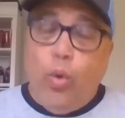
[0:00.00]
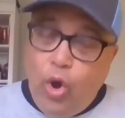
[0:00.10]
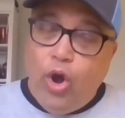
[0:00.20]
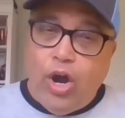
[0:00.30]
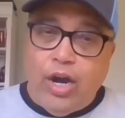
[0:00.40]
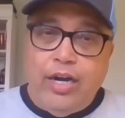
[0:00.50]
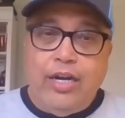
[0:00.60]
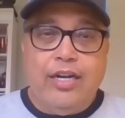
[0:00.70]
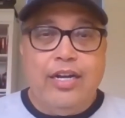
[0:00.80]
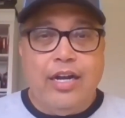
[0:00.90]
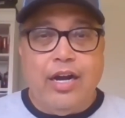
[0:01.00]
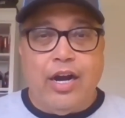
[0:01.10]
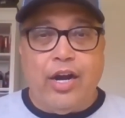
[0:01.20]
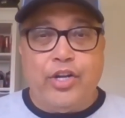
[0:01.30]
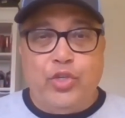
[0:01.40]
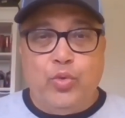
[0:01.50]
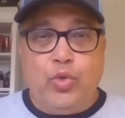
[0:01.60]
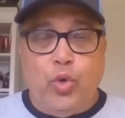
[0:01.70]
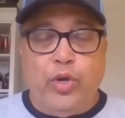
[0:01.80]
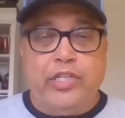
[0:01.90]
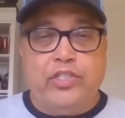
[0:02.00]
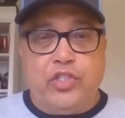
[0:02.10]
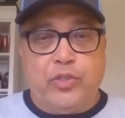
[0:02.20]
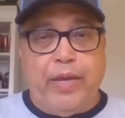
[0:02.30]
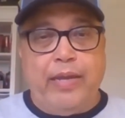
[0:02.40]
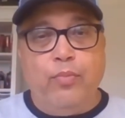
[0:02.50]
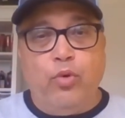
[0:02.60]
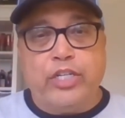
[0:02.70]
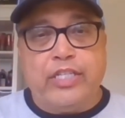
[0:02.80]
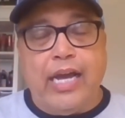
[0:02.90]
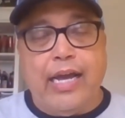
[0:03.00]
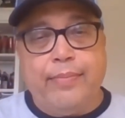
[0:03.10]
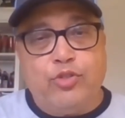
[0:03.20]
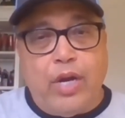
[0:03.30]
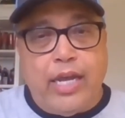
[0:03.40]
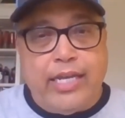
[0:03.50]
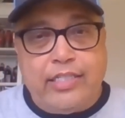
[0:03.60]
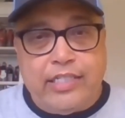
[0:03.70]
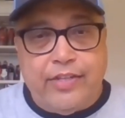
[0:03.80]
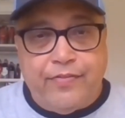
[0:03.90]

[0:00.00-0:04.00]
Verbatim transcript: Or are you going to spend more time trying to